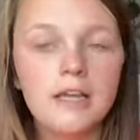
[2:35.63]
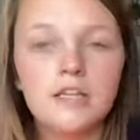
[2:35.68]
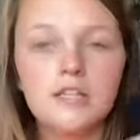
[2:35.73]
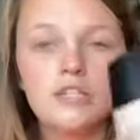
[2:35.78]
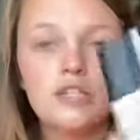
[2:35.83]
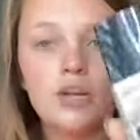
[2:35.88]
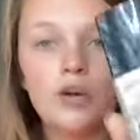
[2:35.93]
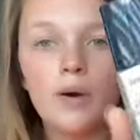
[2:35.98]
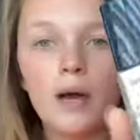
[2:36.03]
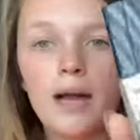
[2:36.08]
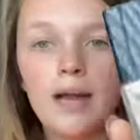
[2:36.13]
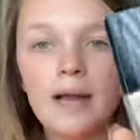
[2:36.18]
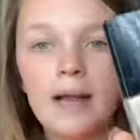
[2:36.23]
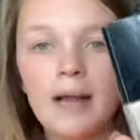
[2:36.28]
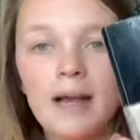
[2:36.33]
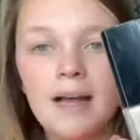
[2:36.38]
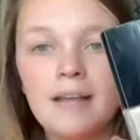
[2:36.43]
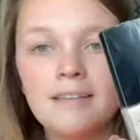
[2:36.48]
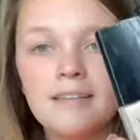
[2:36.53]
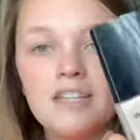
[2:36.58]
So I
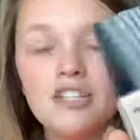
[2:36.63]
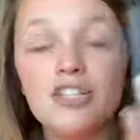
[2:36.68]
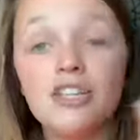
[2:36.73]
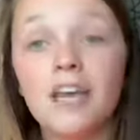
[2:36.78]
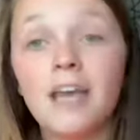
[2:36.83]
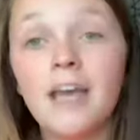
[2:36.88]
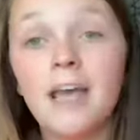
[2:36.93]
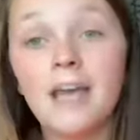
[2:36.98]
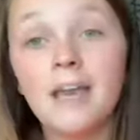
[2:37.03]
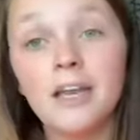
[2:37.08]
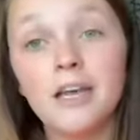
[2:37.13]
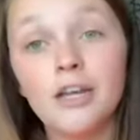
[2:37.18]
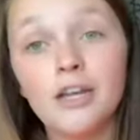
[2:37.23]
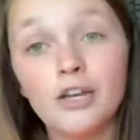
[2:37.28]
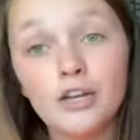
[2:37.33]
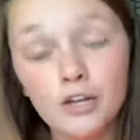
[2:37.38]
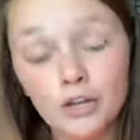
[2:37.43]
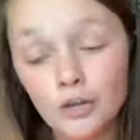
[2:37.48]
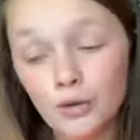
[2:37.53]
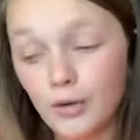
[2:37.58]
got the shade
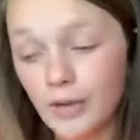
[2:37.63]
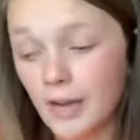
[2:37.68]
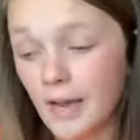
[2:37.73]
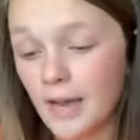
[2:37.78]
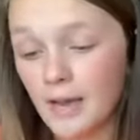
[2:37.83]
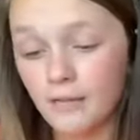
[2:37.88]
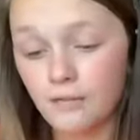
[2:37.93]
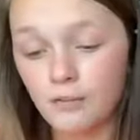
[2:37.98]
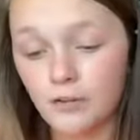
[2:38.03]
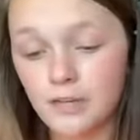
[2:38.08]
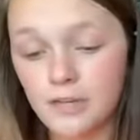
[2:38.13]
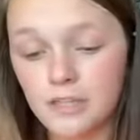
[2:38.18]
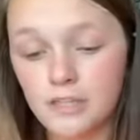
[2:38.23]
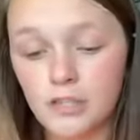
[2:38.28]
Nude Ivory.